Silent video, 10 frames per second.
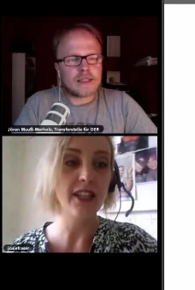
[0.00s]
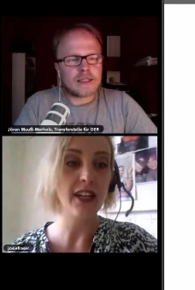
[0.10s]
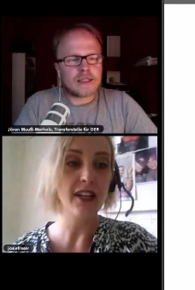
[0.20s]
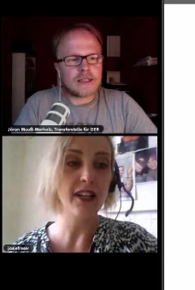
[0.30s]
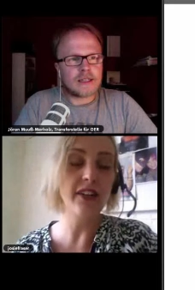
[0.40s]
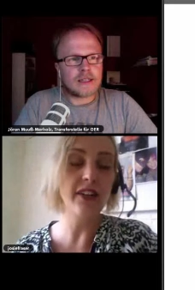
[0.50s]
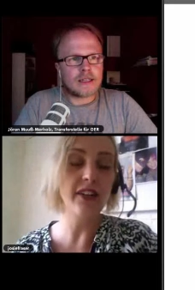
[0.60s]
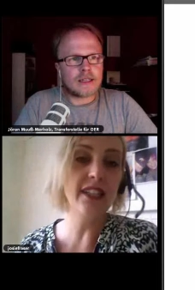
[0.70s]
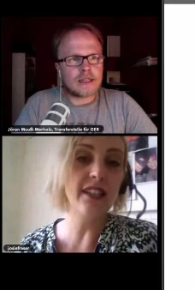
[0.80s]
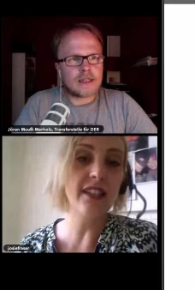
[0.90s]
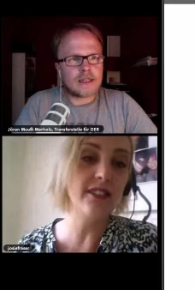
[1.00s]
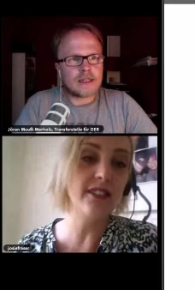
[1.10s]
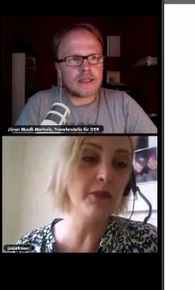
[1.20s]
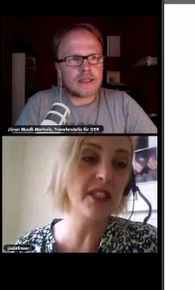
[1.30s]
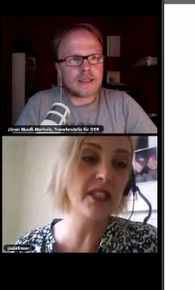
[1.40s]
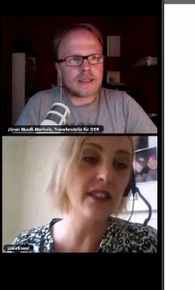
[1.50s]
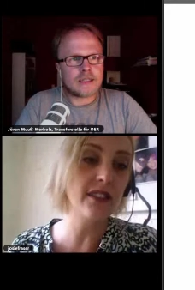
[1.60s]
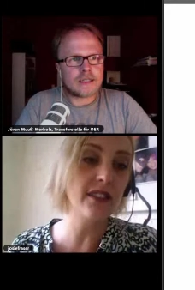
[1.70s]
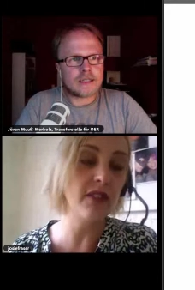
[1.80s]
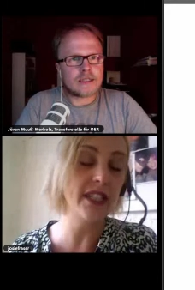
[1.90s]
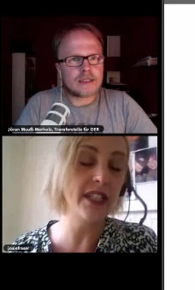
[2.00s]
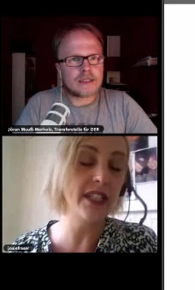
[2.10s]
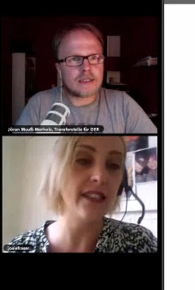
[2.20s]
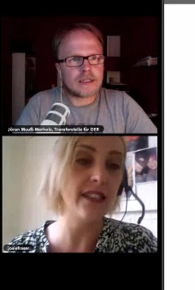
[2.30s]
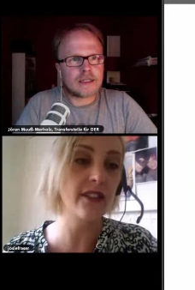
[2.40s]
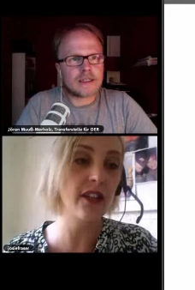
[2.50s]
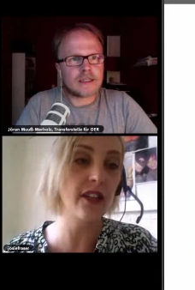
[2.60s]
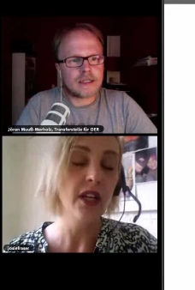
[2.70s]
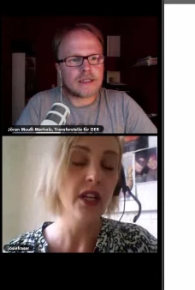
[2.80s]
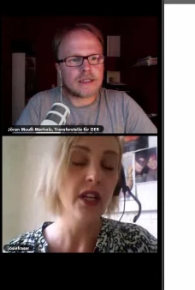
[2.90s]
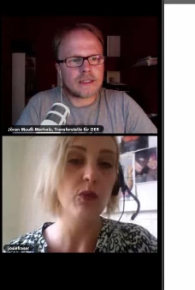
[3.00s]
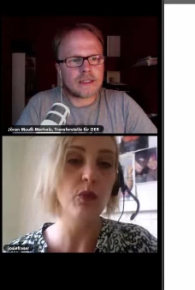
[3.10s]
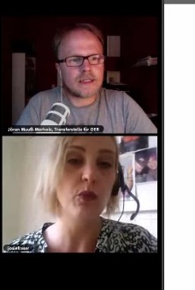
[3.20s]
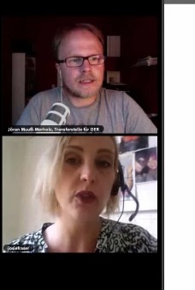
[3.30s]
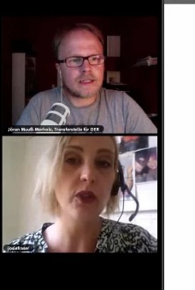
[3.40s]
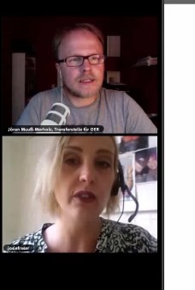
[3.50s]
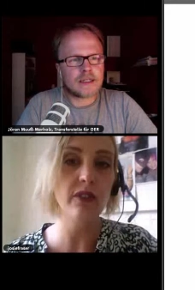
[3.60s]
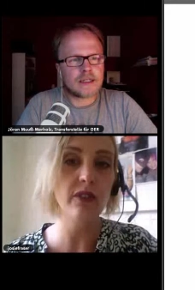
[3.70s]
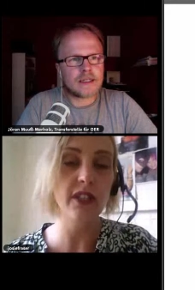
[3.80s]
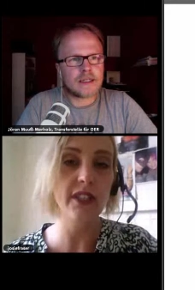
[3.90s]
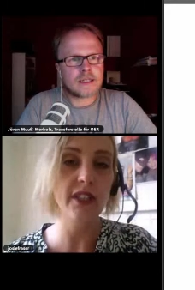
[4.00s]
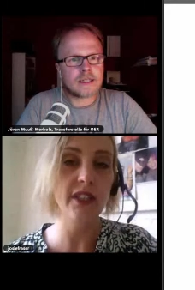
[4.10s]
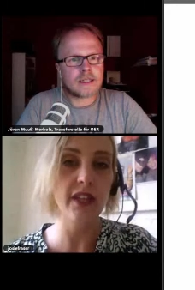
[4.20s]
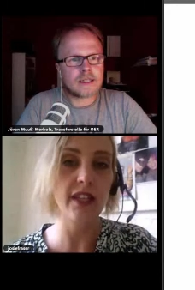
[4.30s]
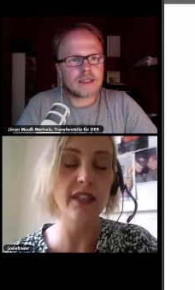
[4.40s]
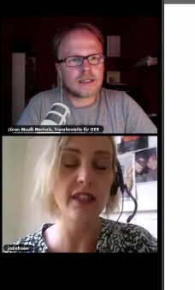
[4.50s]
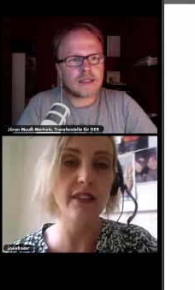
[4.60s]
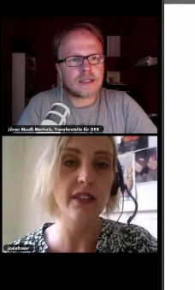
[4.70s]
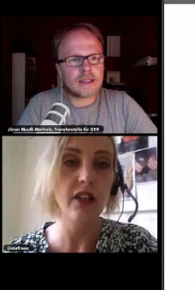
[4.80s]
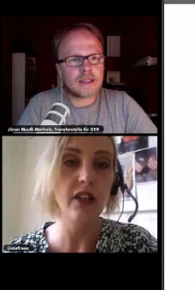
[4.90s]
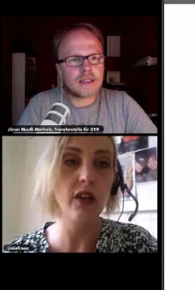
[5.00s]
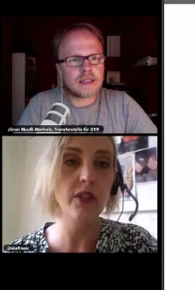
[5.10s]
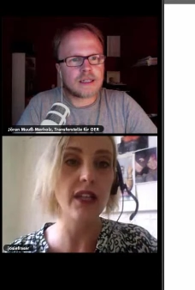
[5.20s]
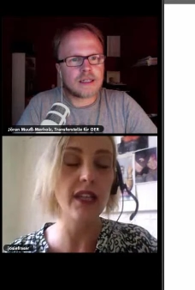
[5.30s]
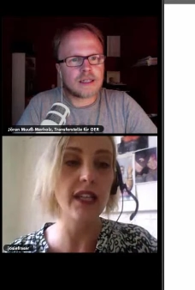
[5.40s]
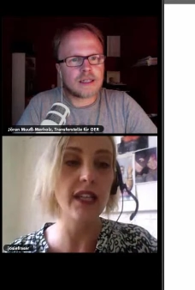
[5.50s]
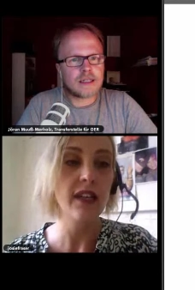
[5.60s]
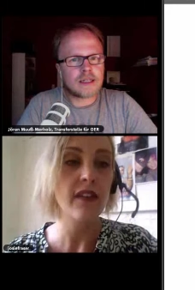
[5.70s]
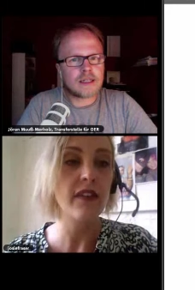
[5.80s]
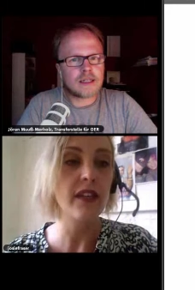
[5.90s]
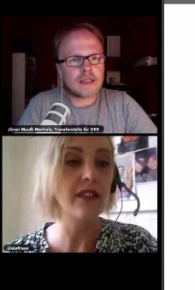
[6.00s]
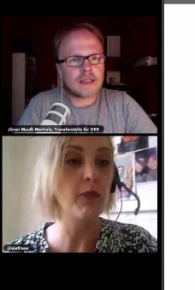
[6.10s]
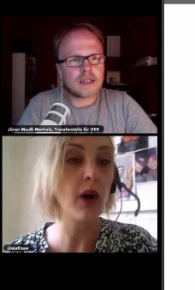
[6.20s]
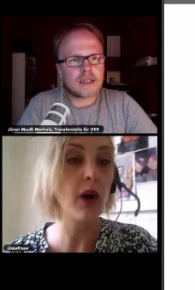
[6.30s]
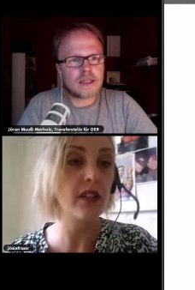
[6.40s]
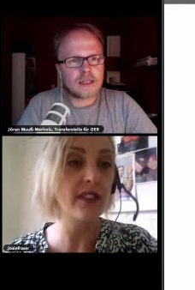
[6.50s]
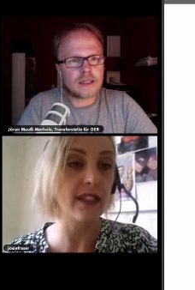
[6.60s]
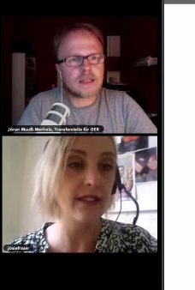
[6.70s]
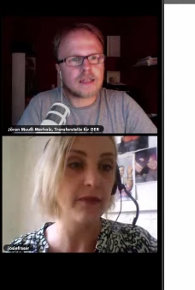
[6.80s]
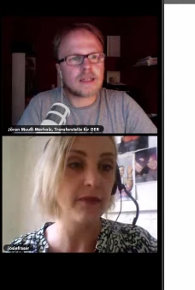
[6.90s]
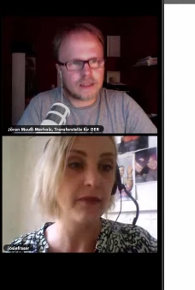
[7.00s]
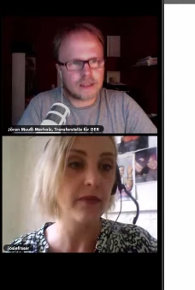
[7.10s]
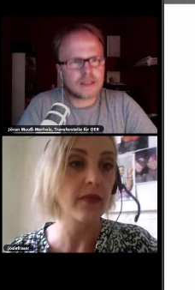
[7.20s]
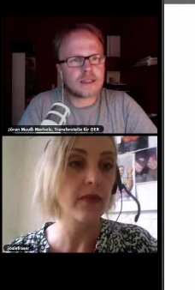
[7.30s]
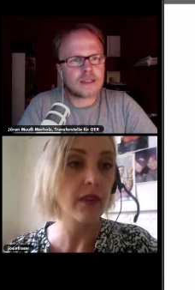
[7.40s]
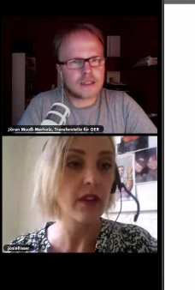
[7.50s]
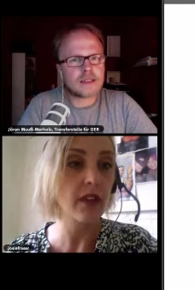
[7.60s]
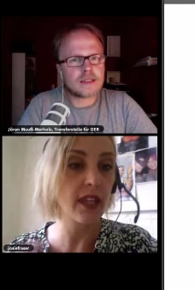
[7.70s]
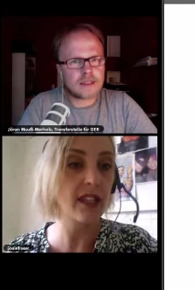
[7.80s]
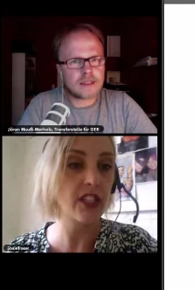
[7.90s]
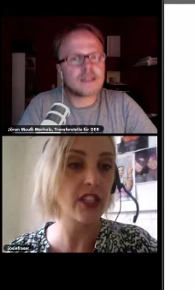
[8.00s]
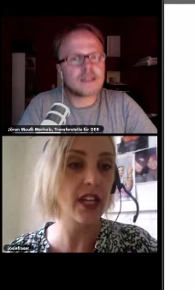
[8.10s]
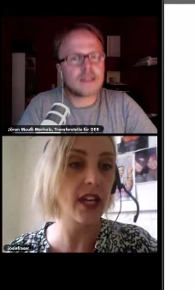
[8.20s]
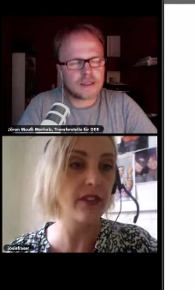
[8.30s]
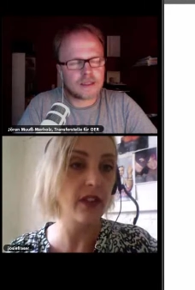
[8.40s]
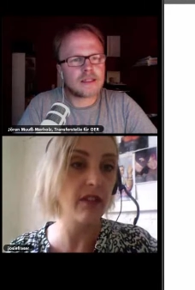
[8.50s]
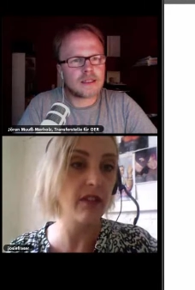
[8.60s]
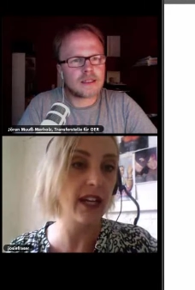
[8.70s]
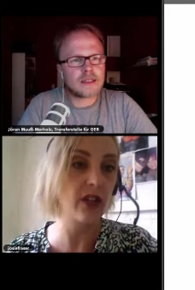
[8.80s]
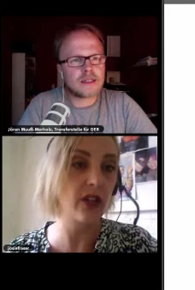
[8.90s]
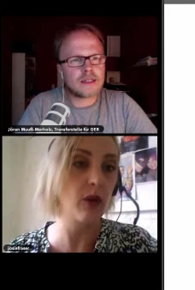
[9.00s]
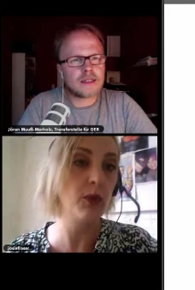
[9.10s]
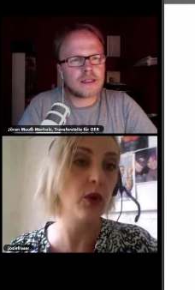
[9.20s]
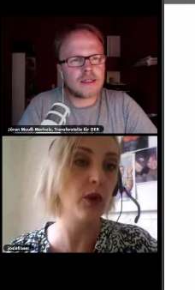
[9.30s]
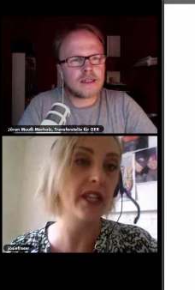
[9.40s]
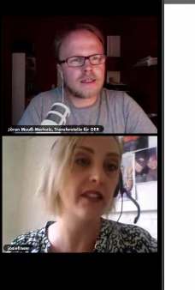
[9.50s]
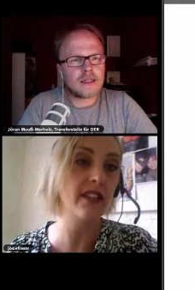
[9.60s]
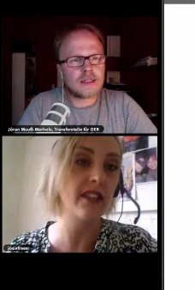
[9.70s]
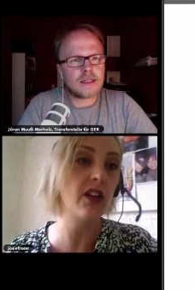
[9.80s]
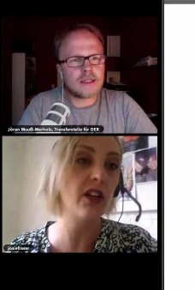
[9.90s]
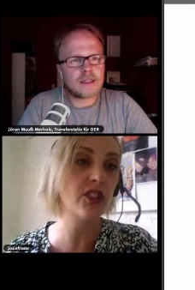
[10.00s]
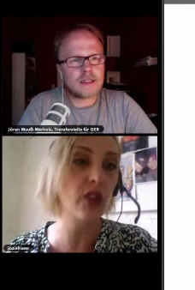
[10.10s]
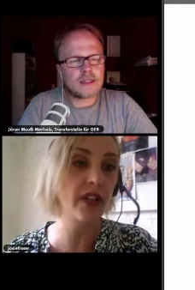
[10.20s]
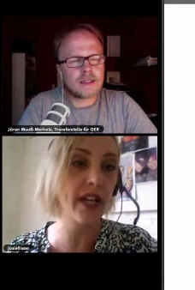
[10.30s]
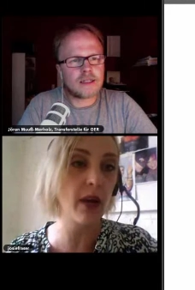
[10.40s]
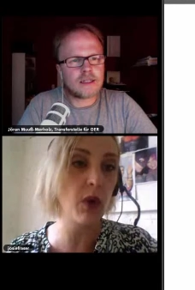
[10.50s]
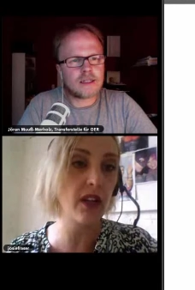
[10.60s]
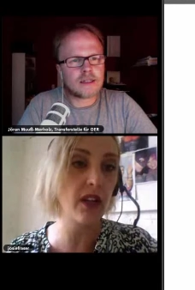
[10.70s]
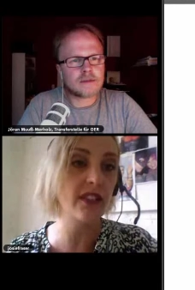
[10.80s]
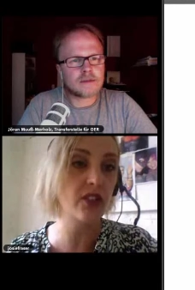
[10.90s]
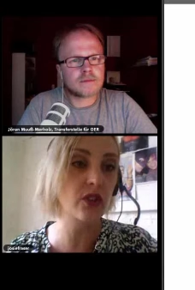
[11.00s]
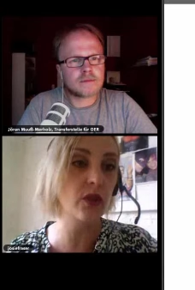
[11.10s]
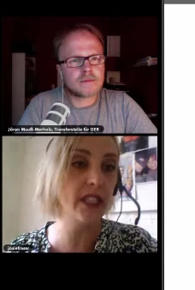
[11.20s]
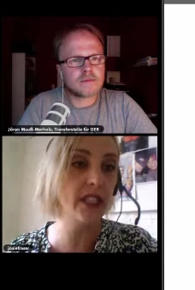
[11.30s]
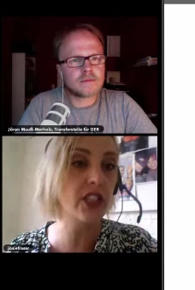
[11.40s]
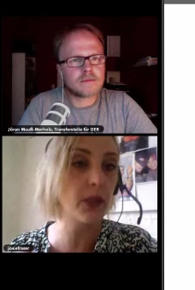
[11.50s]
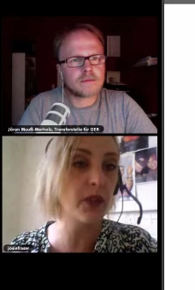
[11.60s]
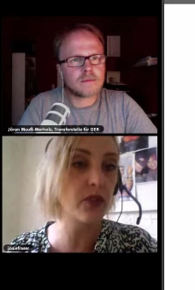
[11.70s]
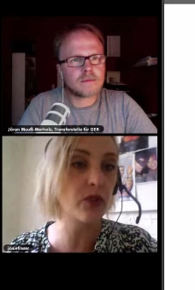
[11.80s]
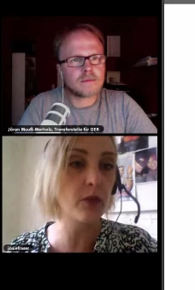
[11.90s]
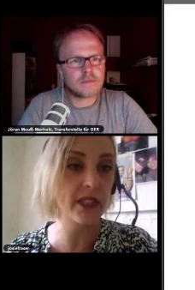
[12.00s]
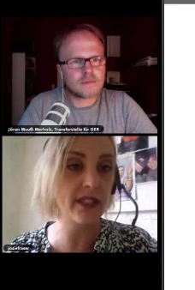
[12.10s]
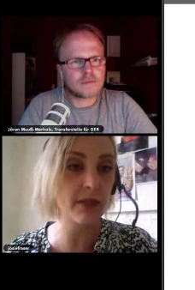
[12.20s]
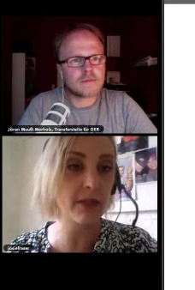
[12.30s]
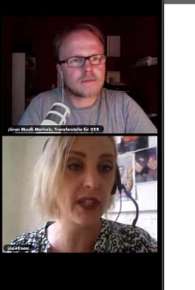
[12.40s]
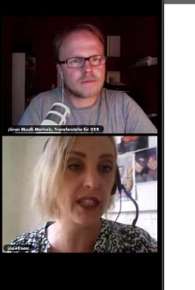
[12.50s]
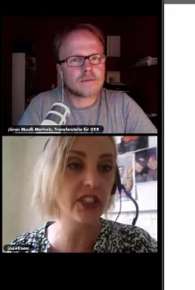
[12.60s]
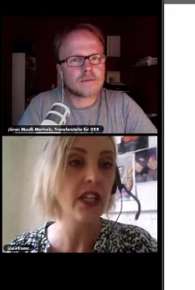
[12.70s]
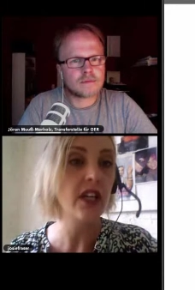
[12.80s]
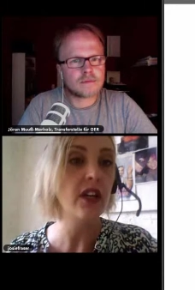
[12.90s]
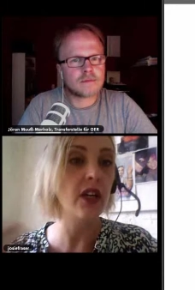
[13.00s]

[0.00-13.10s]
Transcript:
Speaker 1: Yeah, and I think to some extent it already is. So, what you'll find, I think, is locally things like policies get shared around a lot more because there are strong networks in school leadership and school business managers